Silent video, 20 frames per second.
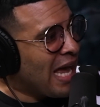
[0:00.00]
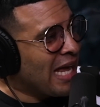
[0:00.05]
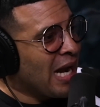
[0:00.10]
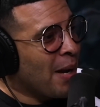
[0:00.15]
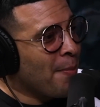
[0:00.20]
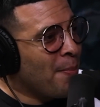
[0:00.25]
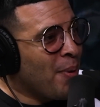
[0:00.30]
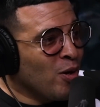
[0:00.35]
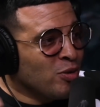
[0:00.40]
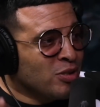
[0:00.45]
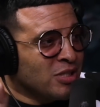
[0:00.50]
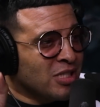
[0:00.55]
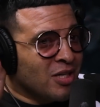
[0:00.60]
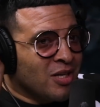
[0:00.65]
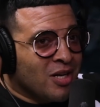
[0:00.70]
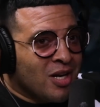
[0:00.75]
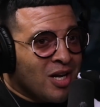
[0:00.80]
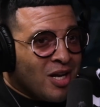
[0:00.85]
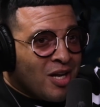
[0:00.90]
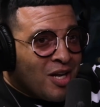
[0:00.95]
and I
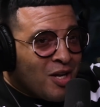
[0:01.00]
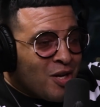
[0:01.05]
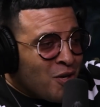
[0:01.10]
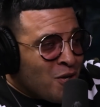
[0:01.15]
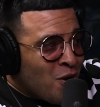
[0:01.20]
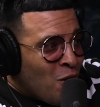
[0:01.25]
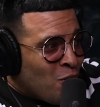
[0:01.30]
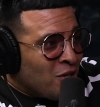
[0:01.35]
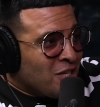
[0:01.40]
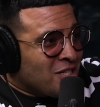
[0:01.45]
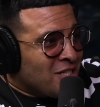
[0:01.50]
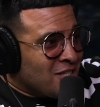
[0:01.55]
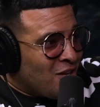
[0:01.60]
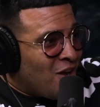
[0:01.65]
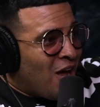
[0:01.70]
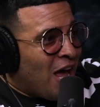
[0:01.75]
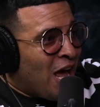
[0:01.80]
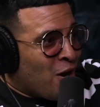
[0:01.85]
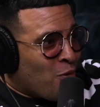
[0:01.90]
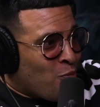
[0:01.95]
posted notices
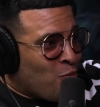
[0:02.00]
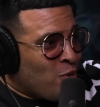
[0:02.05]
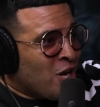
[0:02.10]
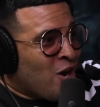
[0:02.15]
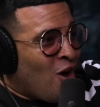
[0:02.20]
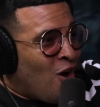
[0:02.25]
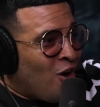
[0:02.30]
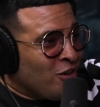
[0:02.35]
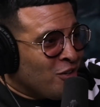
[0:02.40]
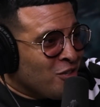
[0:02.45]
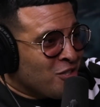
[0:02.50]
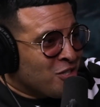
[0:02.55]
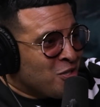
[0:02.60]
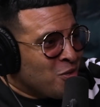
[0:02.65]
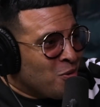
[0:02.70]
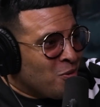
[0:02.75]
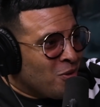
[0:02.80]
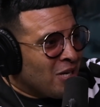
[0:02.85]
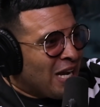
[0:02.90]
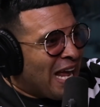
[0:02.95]
on how to recall your
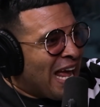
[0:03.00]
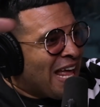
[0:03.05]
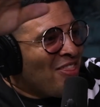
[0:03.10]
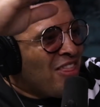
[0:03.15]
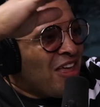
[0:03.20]
steward mm-hmm.